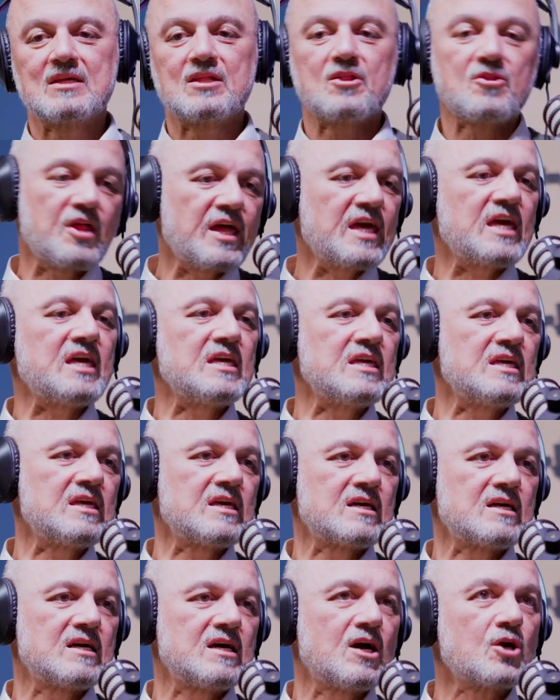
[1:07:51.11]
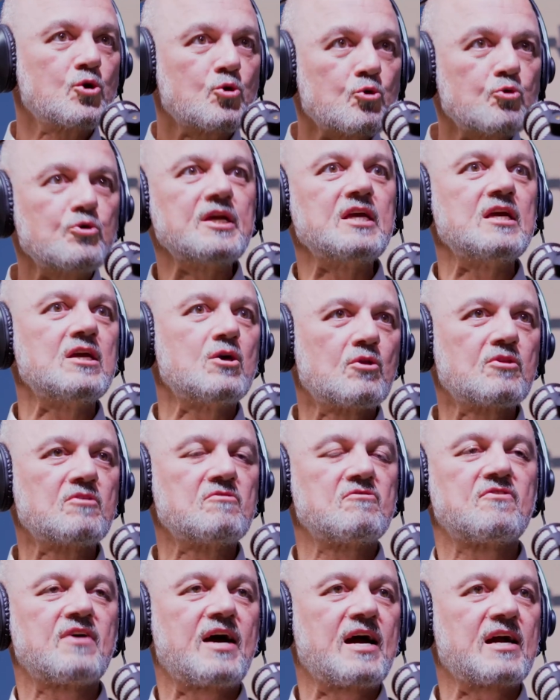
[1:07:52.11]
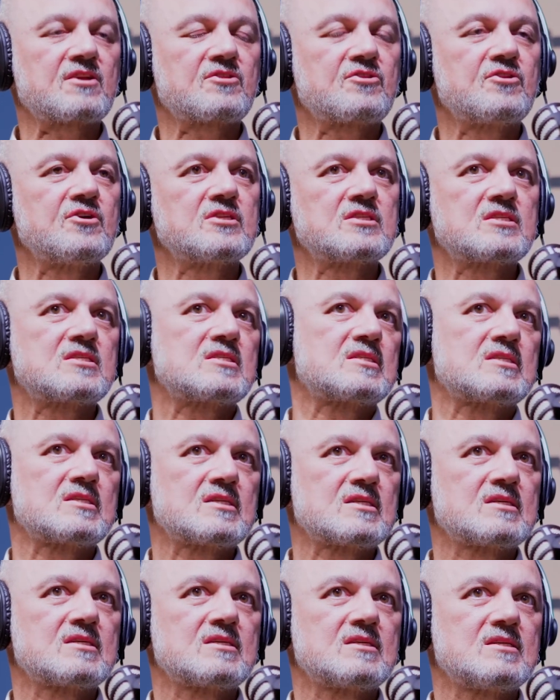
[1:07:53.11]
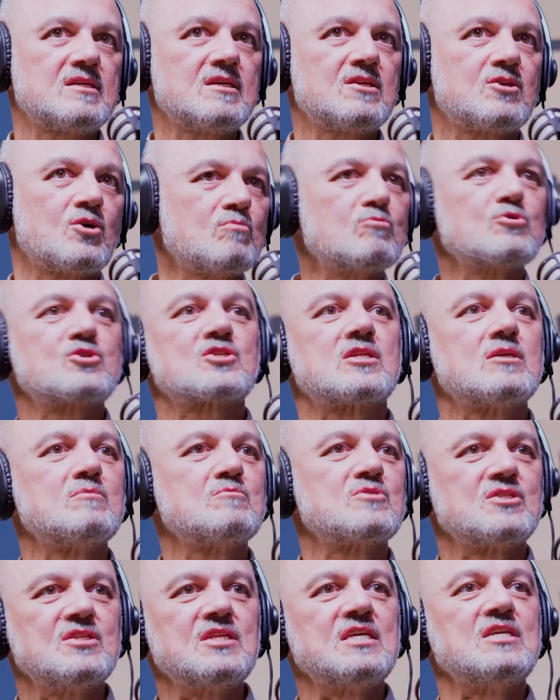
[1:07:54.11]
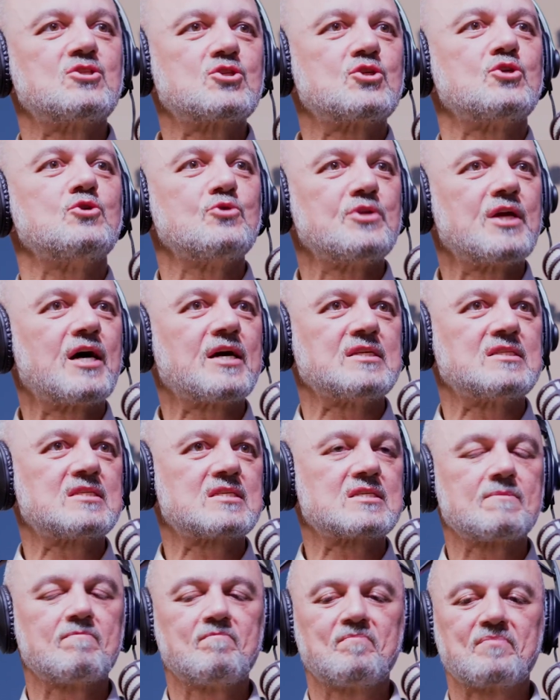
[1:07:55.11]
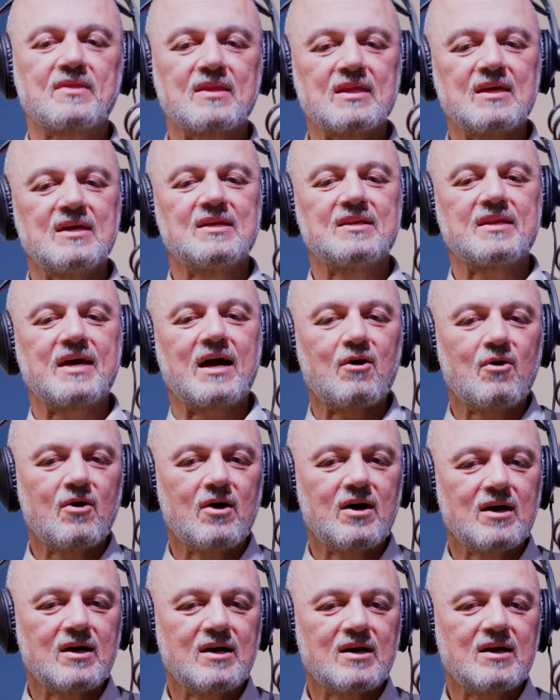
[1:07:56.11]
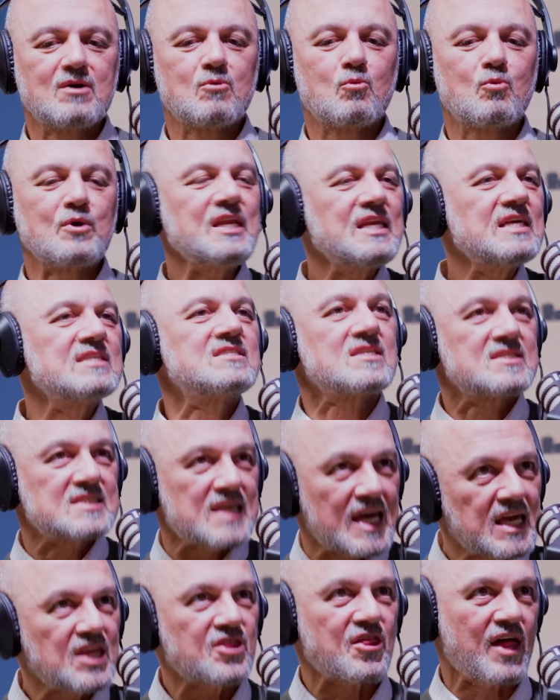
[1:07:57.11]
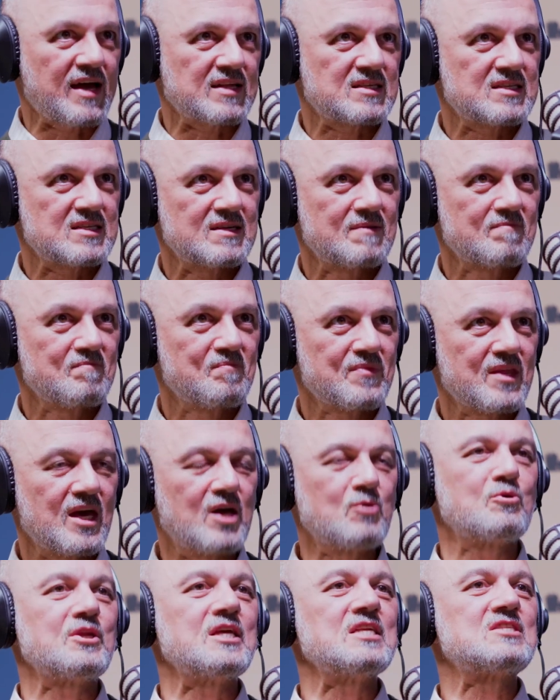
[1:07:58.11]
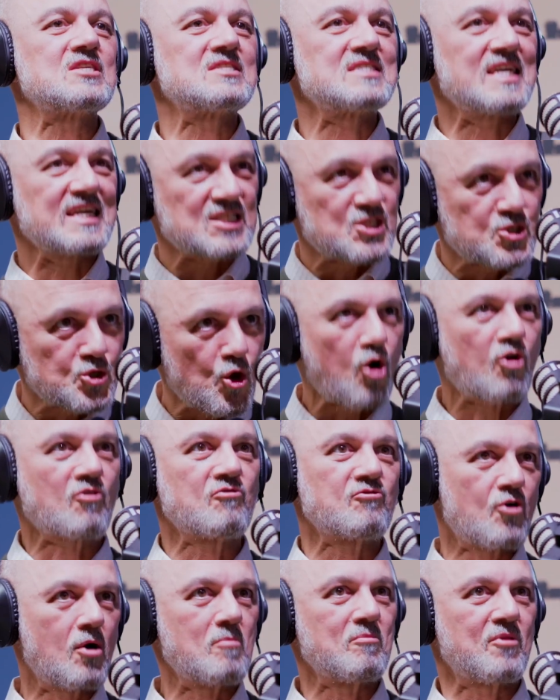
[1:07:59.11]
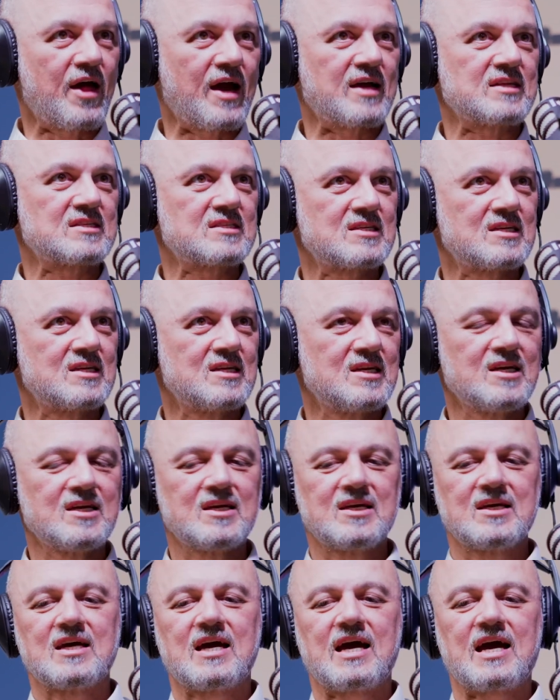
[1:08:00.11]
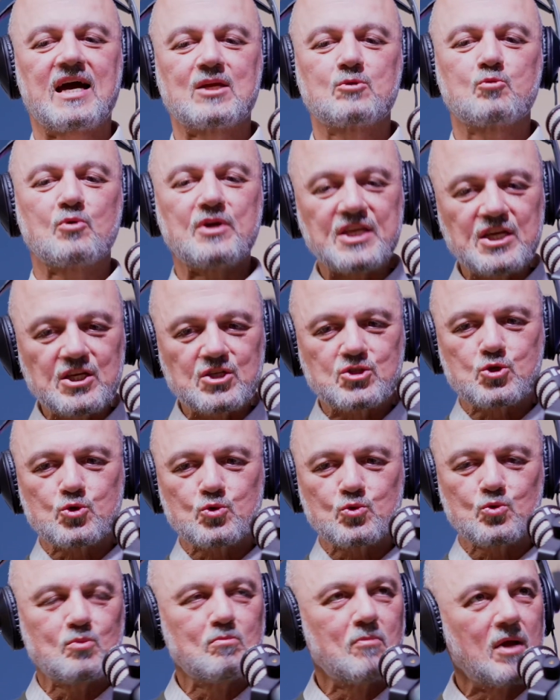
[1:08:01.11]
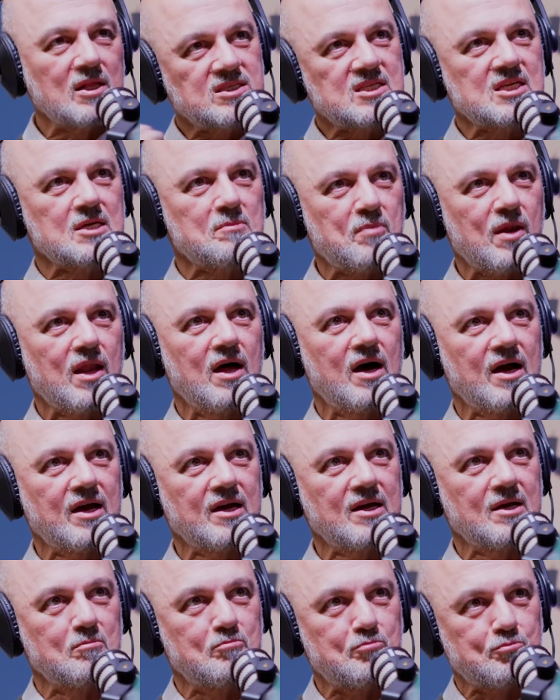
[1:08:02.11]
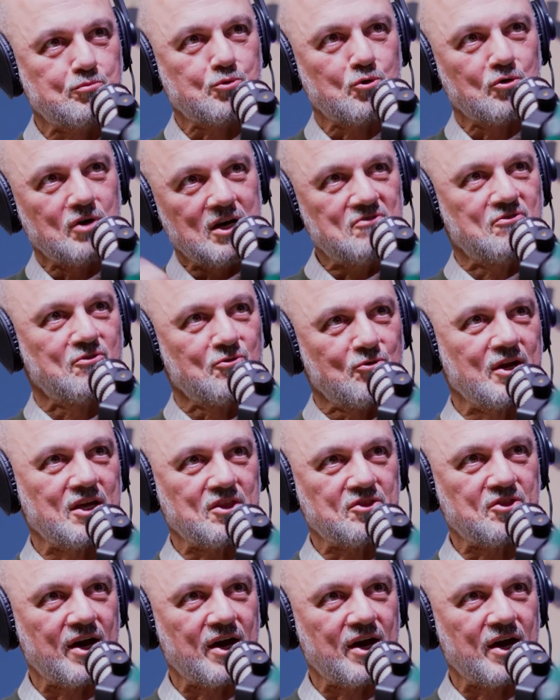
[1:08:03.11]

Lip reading: they agree on the fact that Muslims need to unite. Now, we need to take that, and we need to take stock from that, and we need to multiply and proliferate